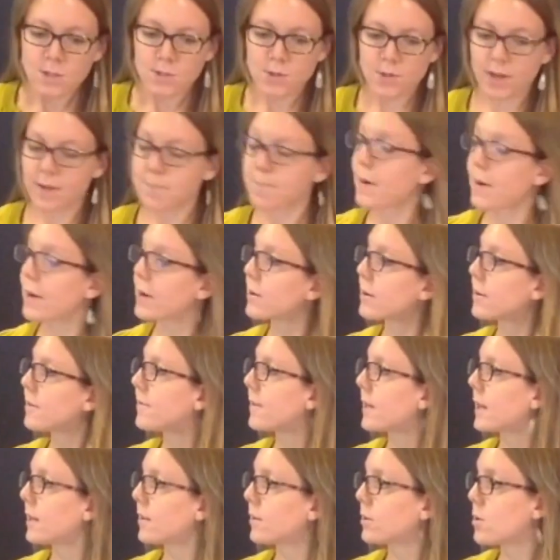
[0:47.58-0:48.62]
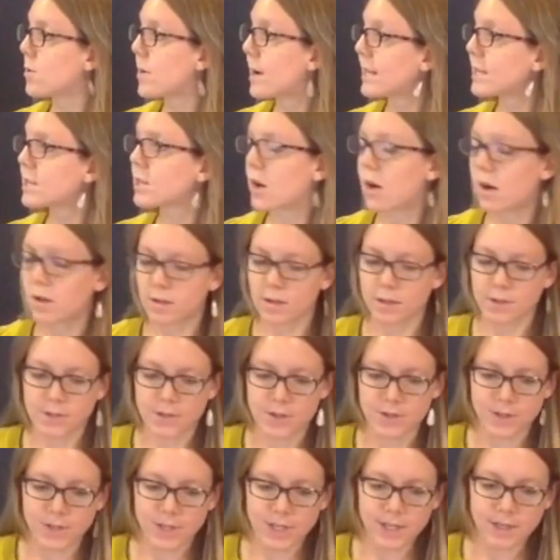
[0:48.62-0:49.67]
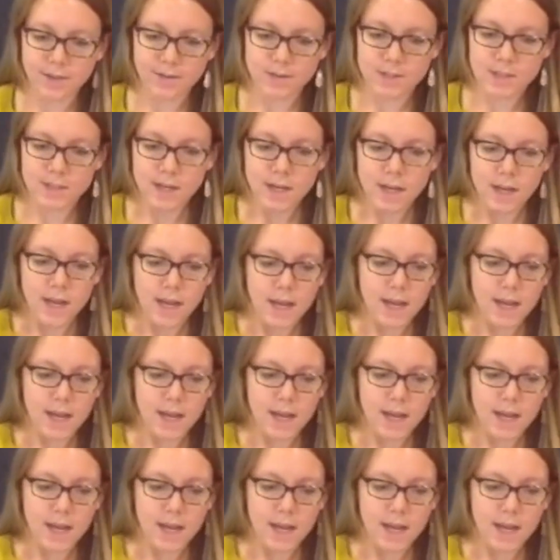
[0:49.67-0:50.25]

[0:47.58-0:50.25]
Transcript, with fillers: so that it better evaluates all alternatives,